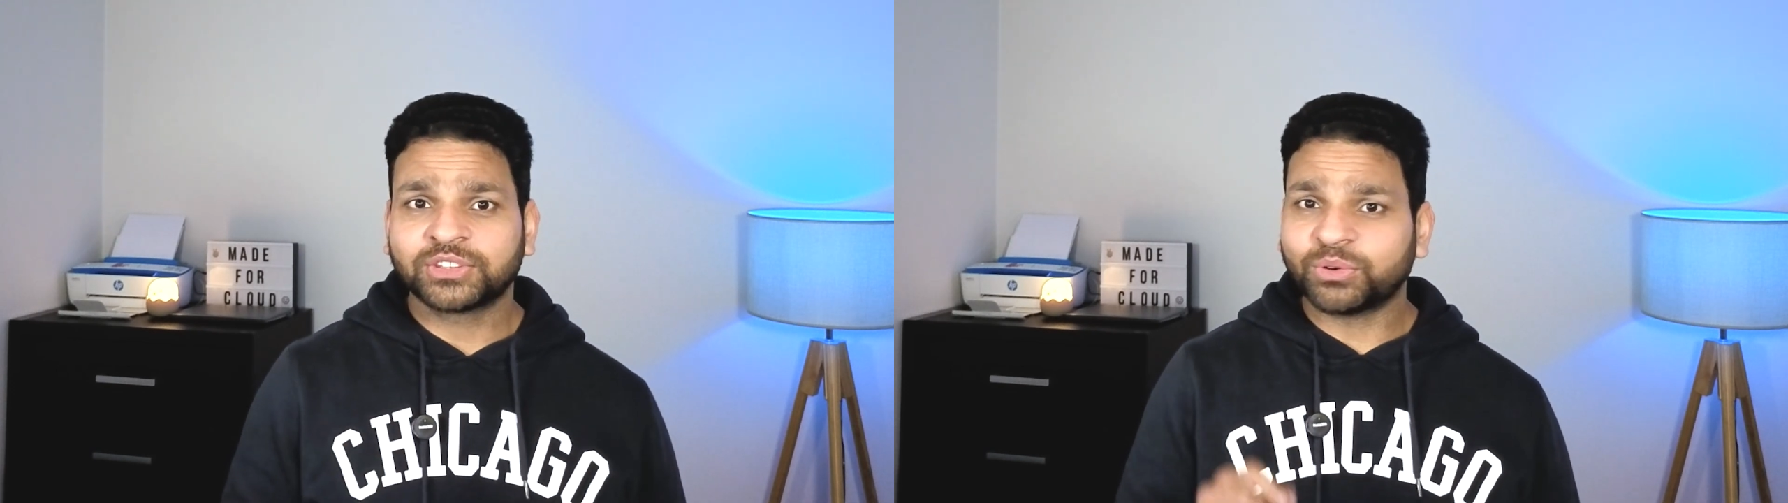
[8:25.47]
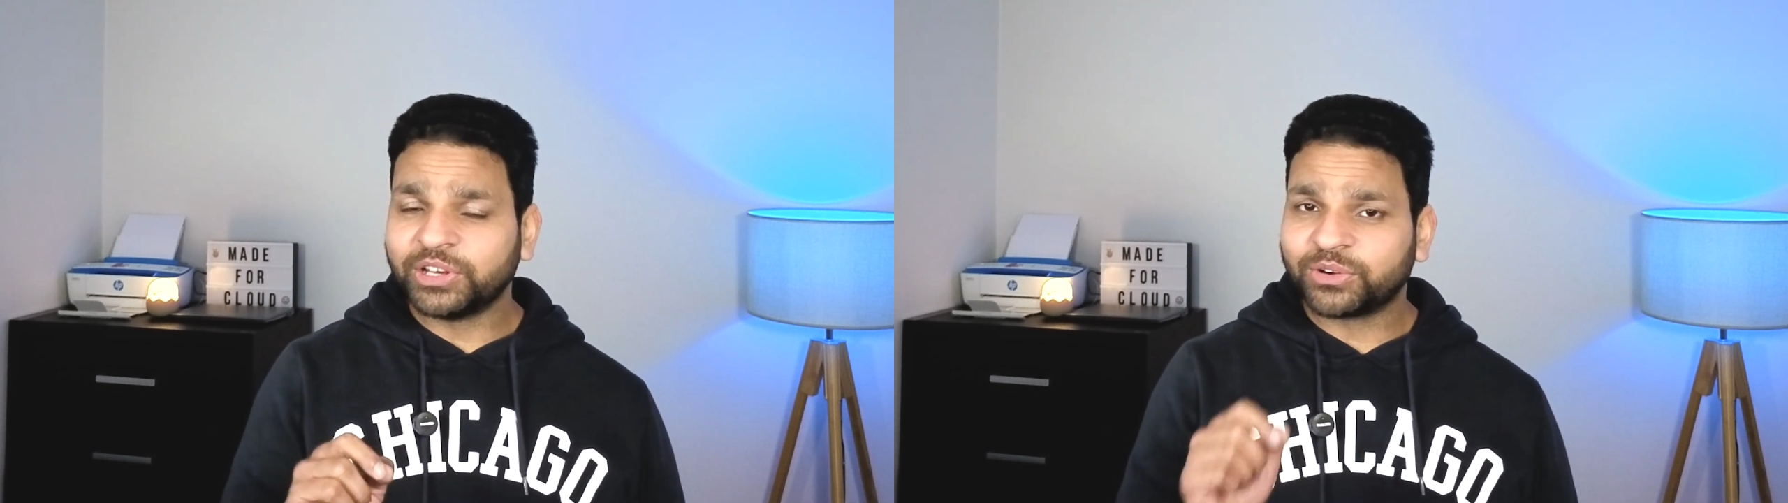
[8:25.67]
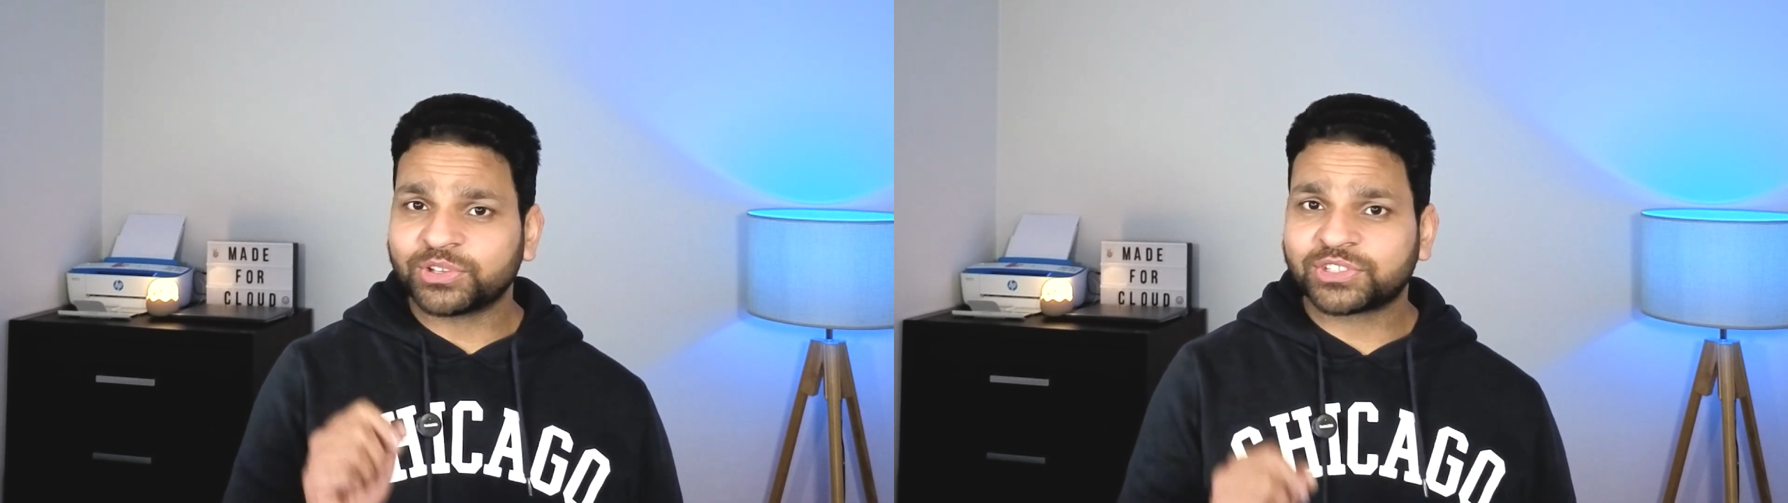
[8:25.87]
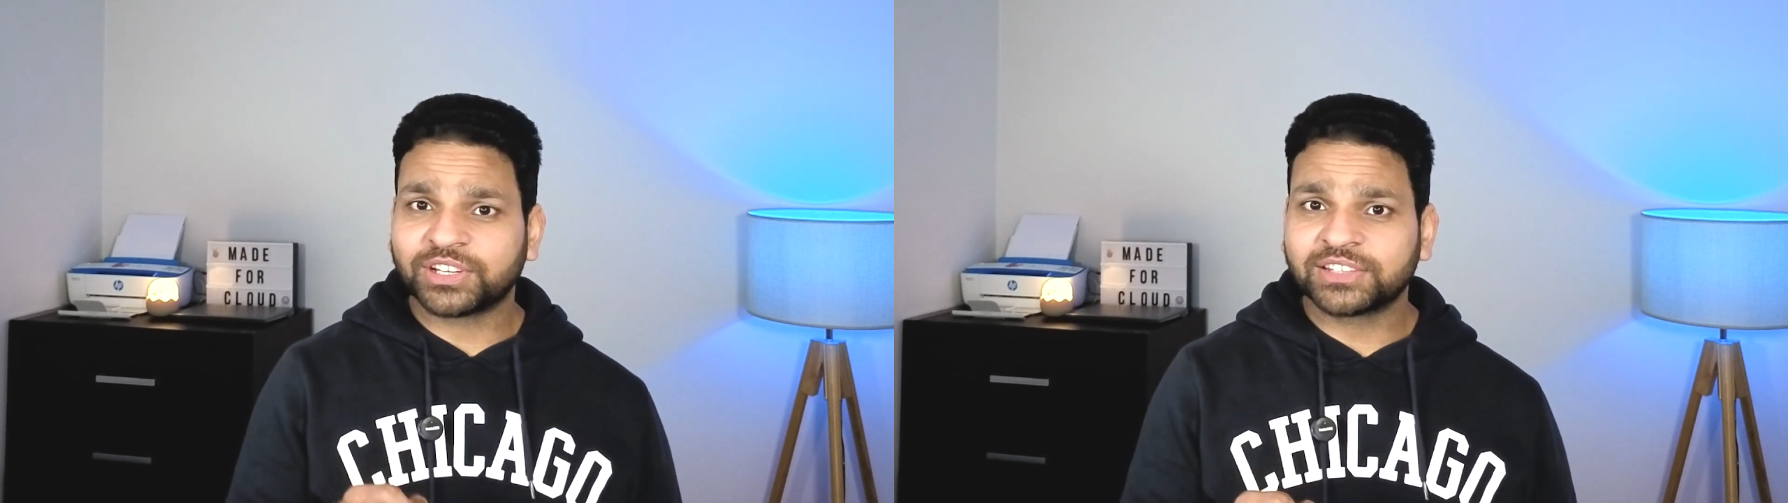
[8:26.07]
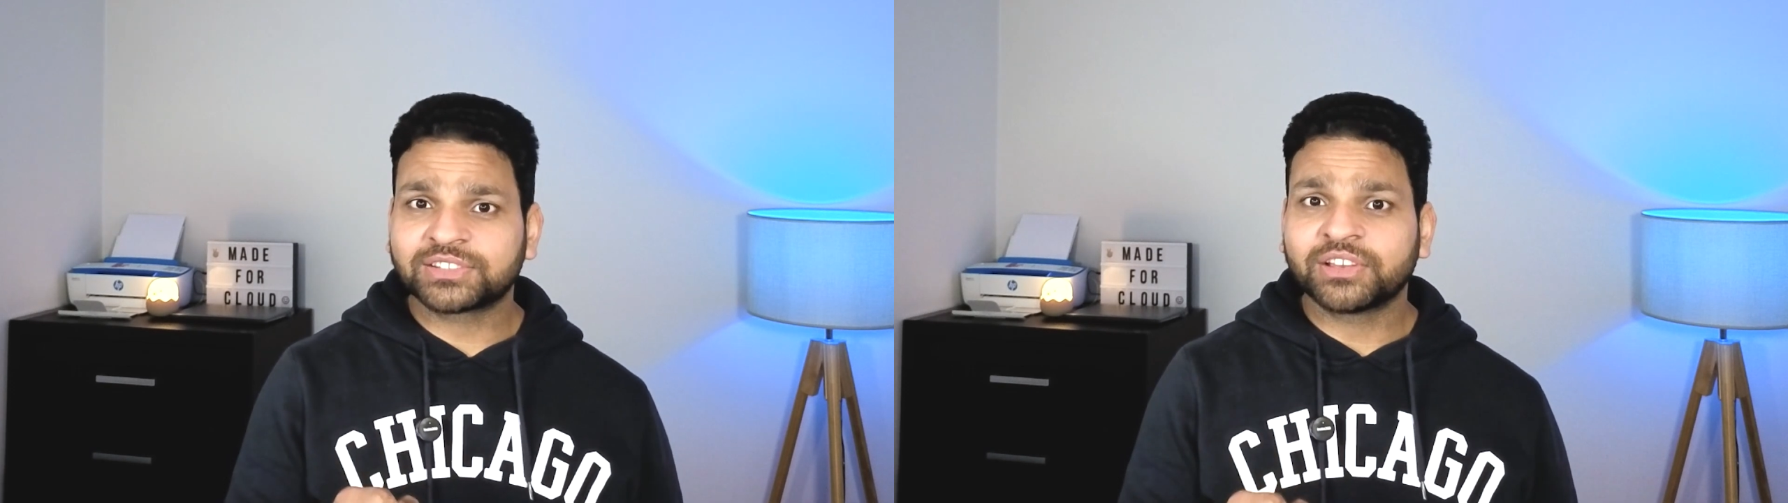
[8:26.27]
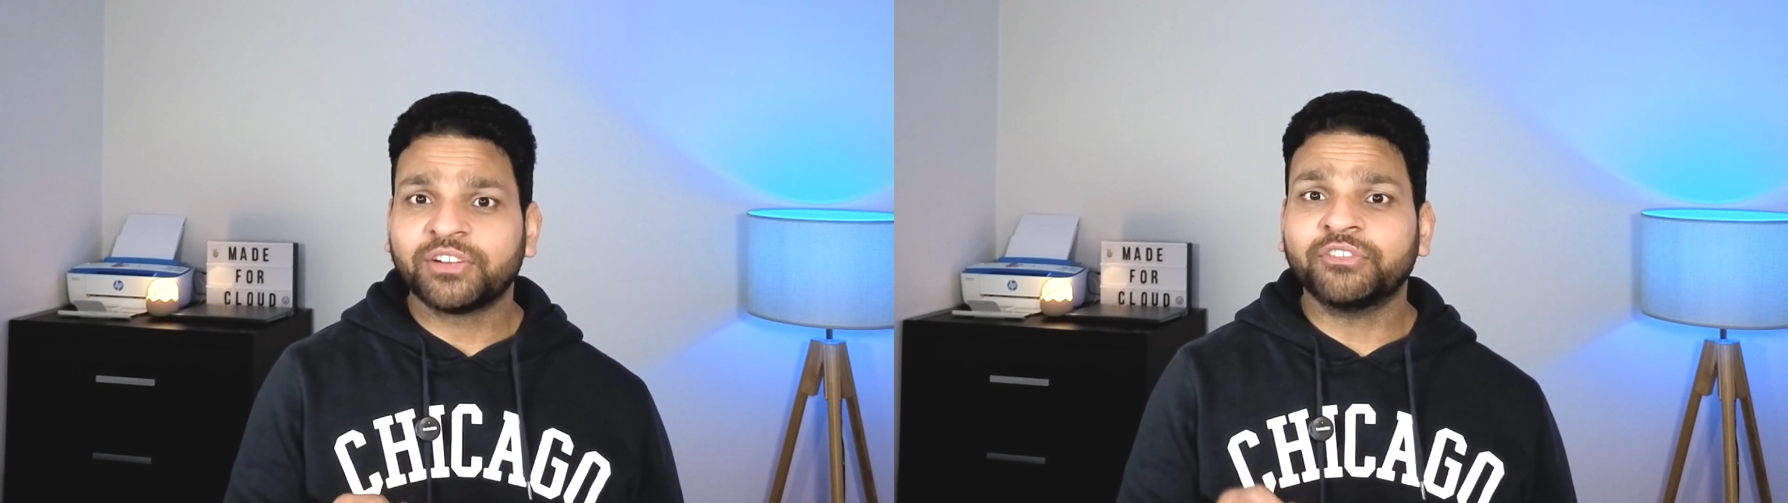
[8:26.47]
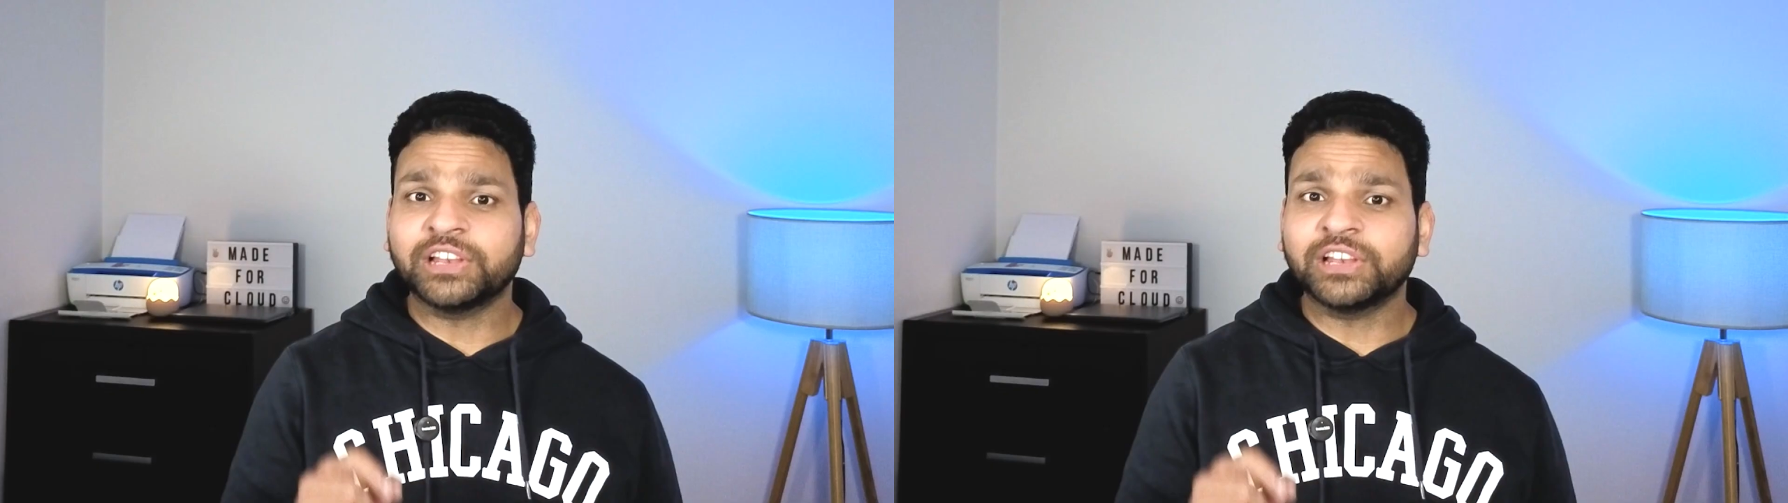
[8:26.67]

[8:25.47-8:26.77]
The only question is,